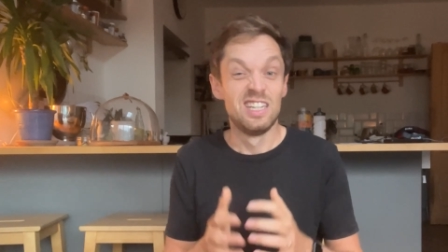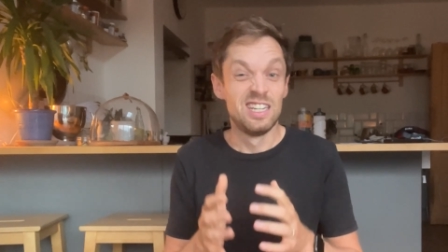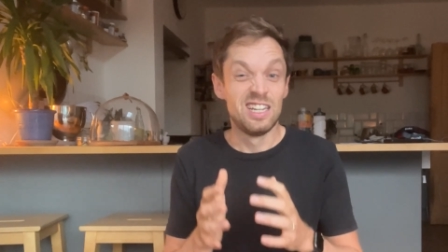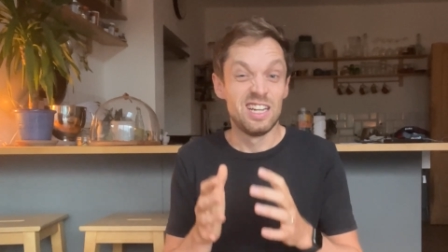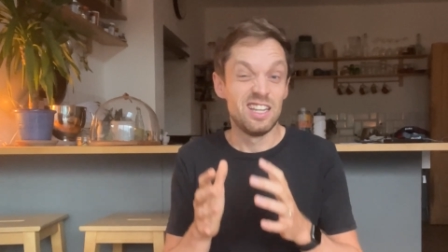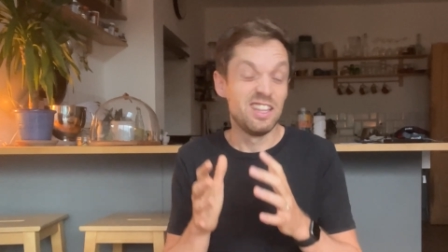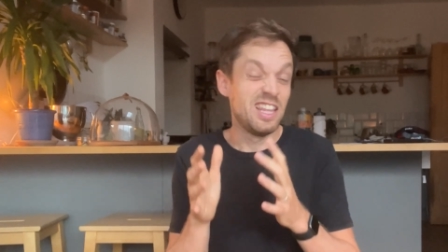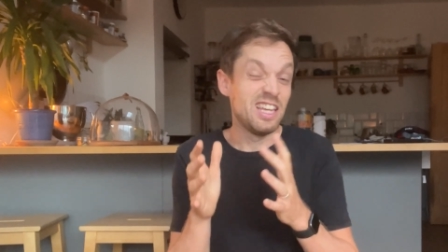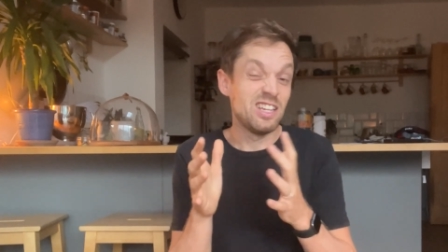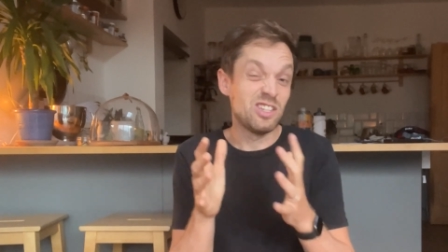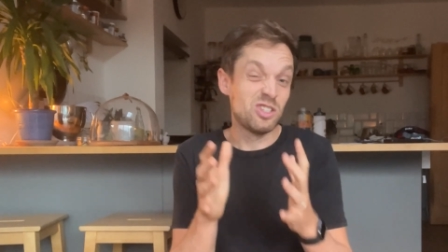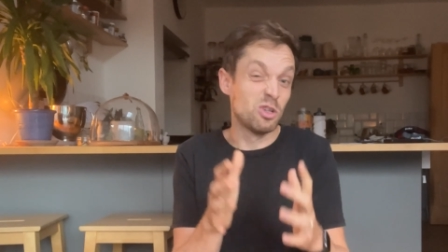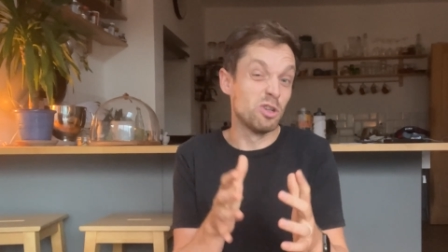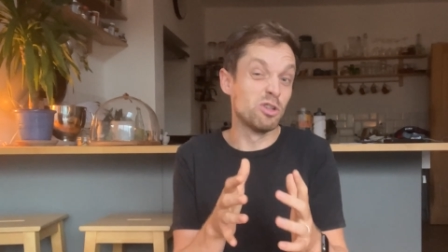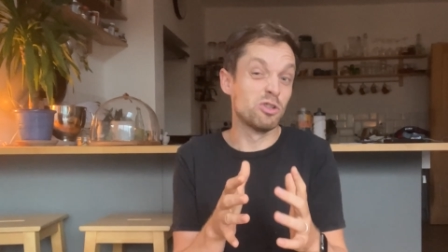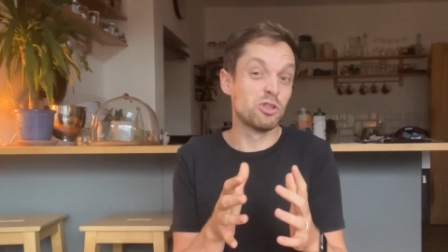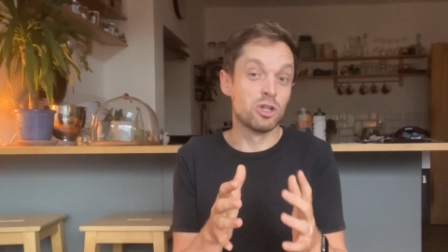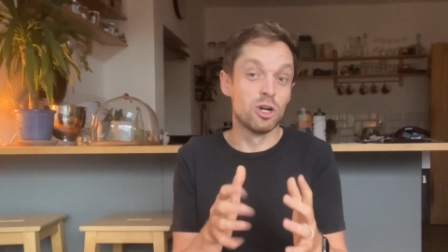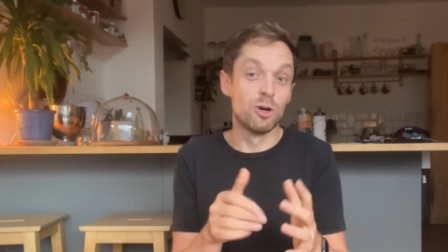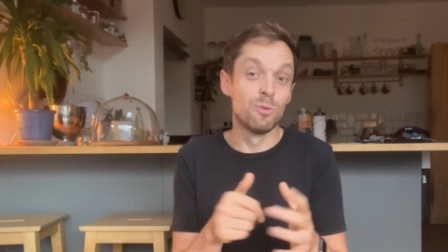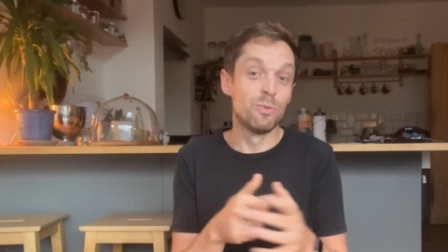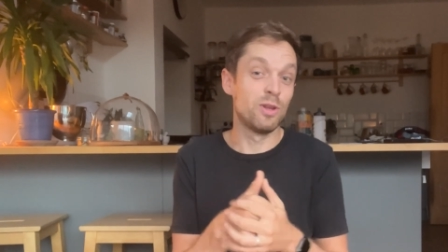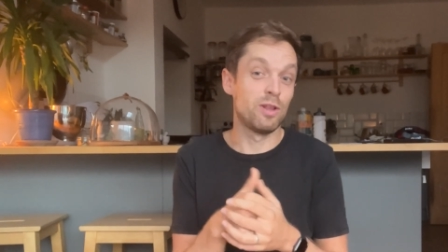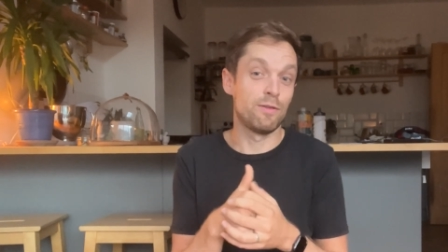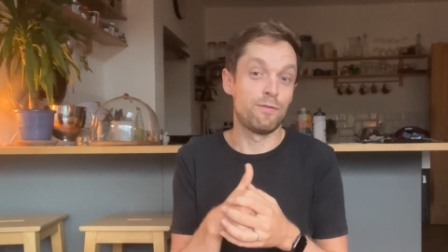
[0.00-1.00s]
And this does
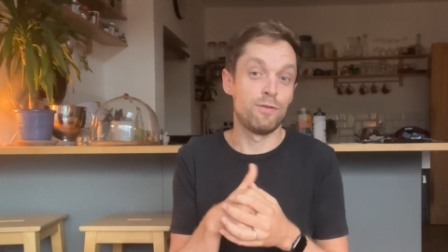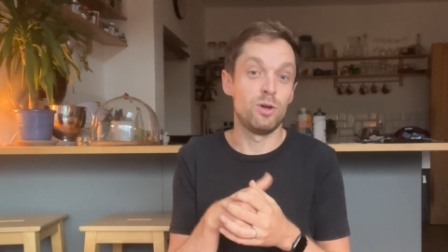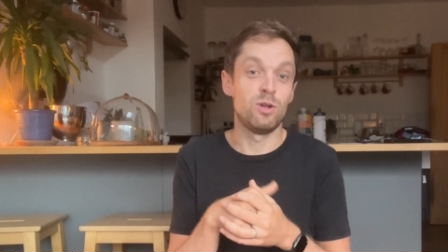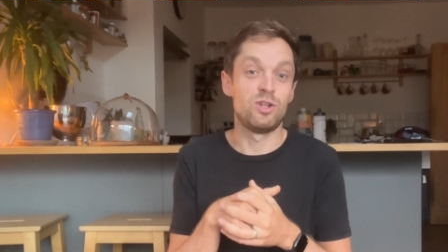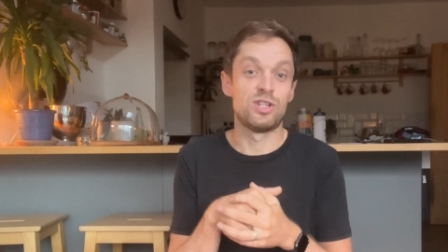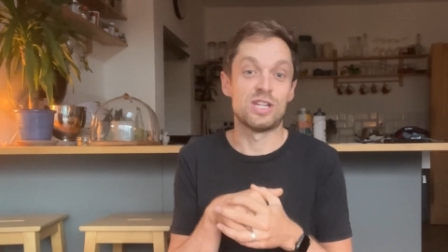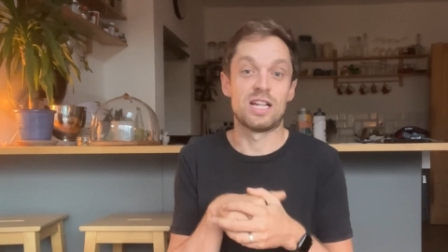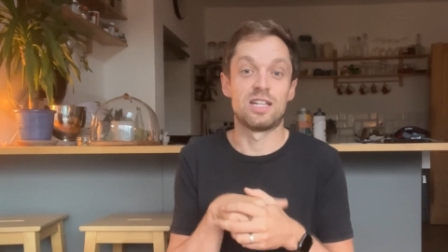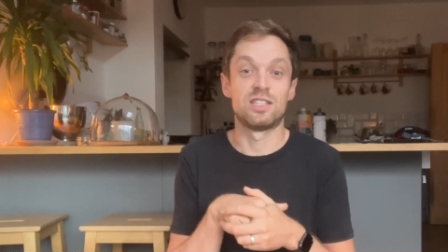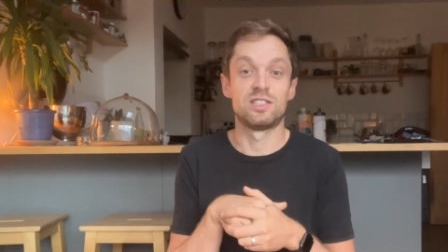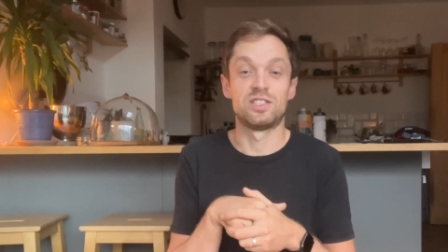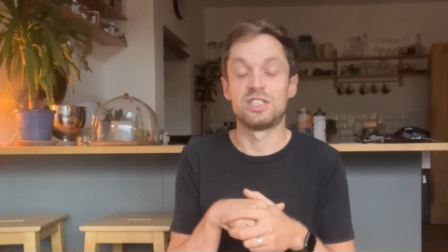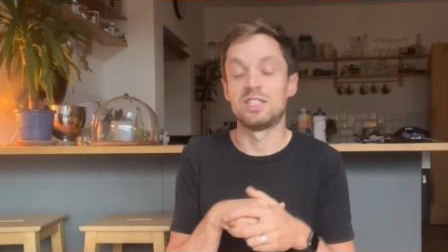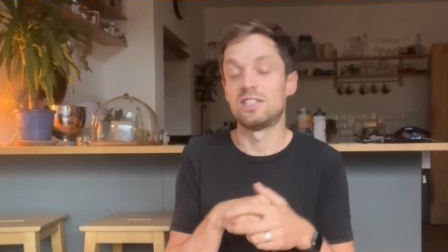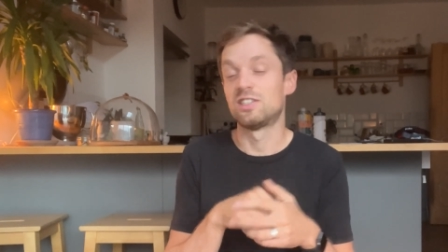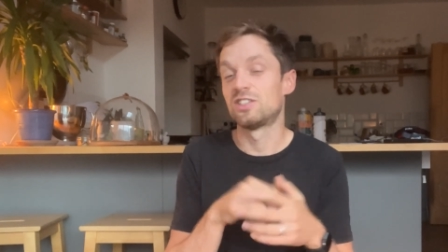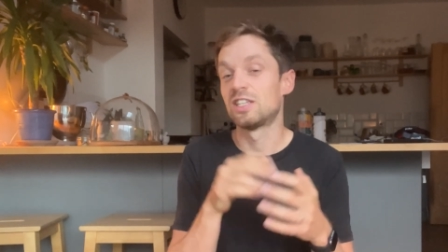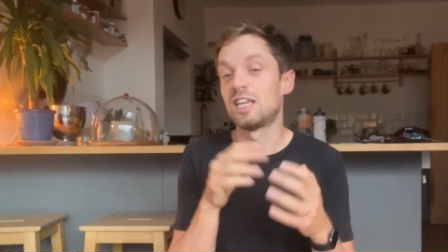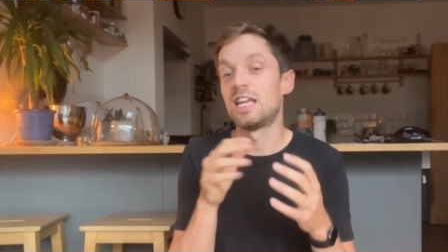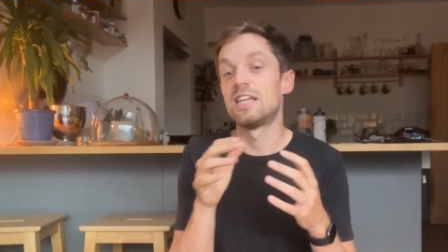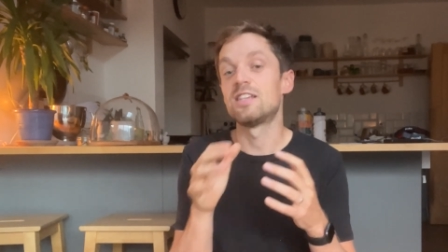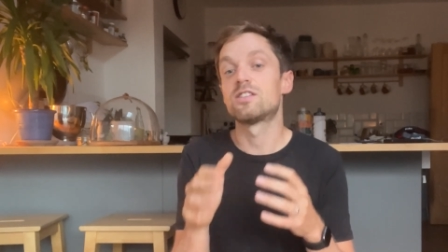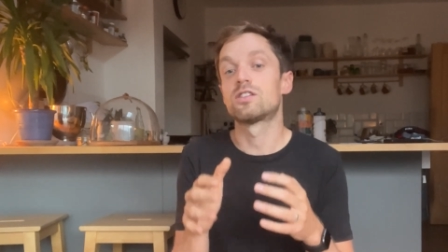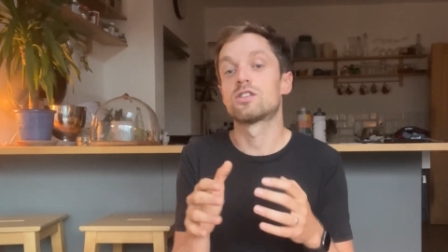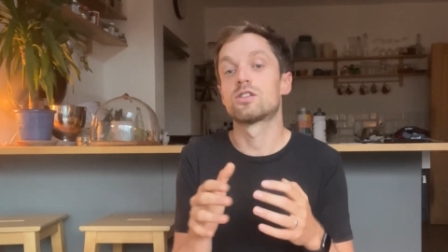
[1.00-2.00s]
come with a few challenges, so
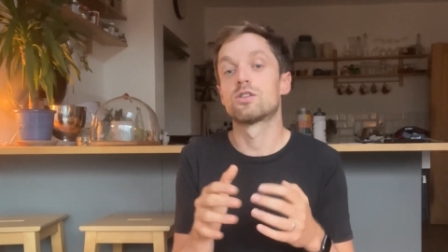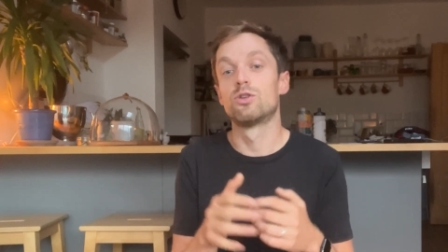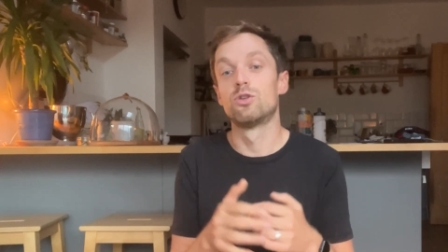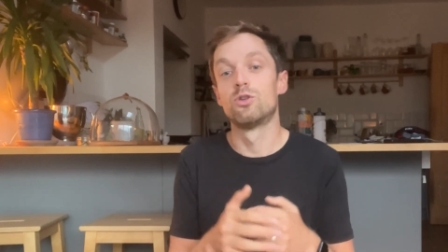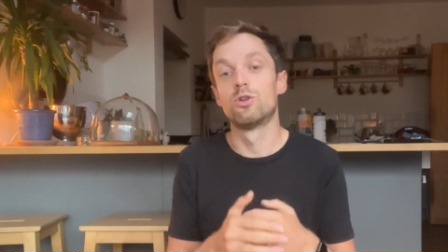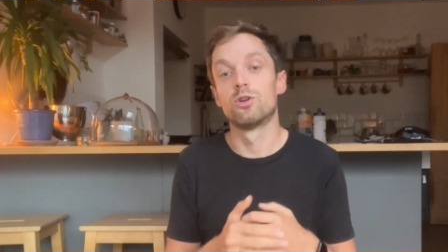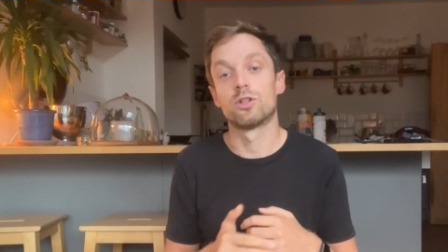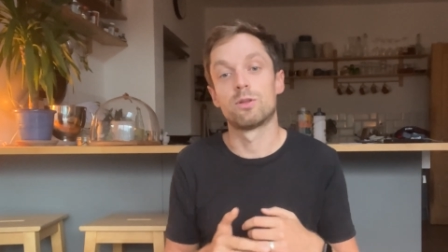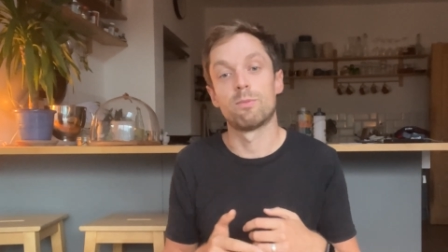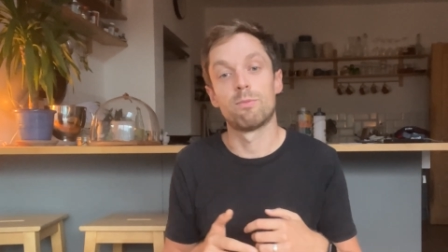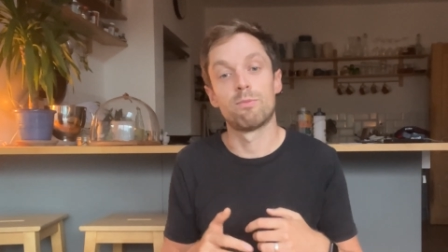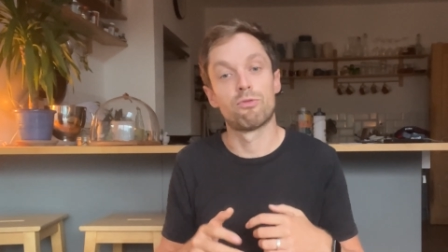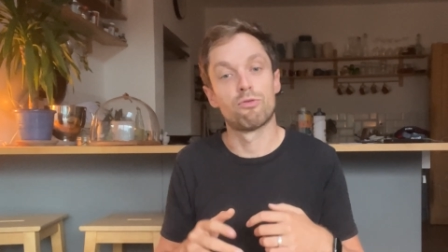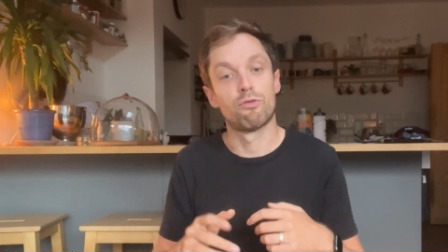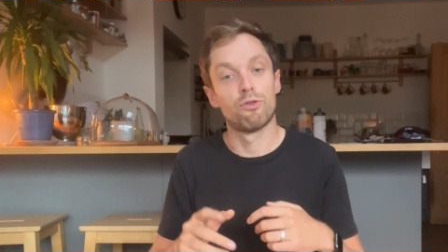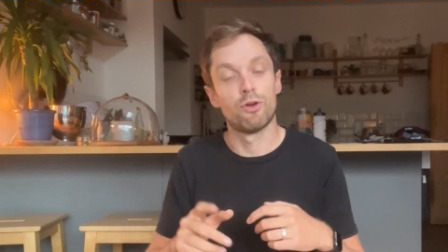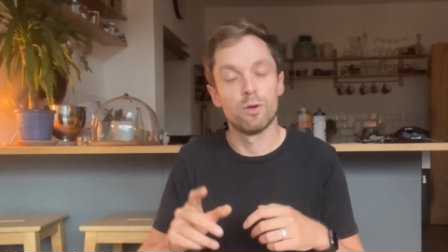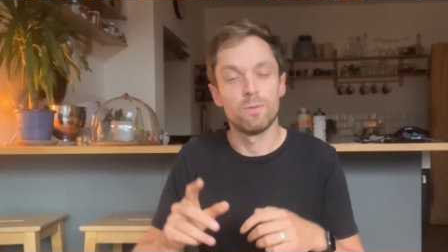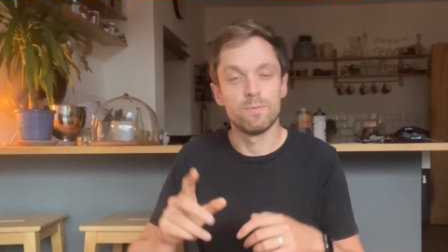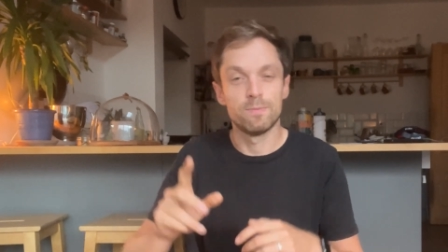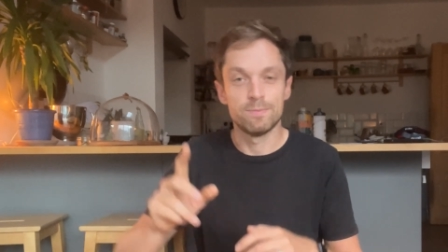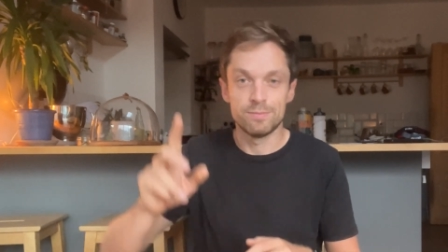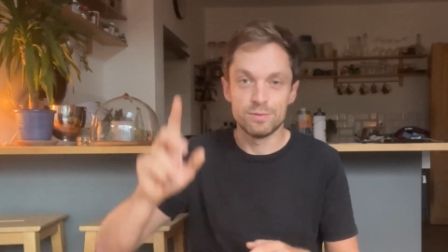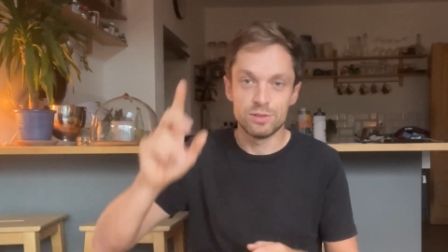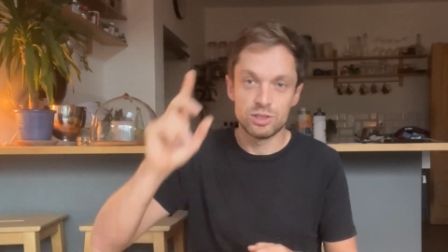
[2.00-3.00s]
let's talk them through.